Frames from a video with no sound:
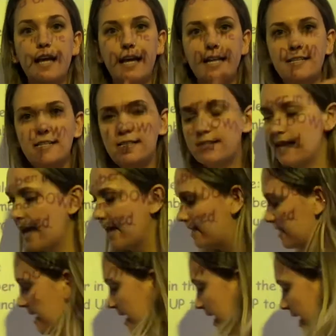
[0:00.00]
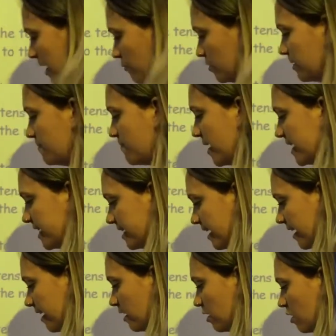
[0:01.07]
Instead, it would make
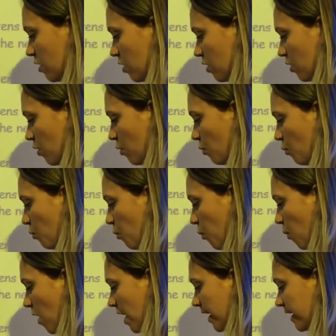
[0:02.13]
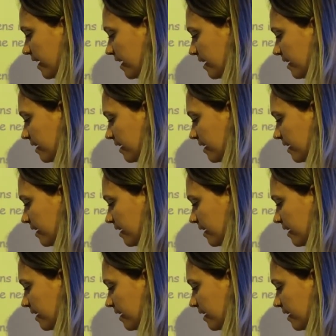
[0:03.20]
it 1,000.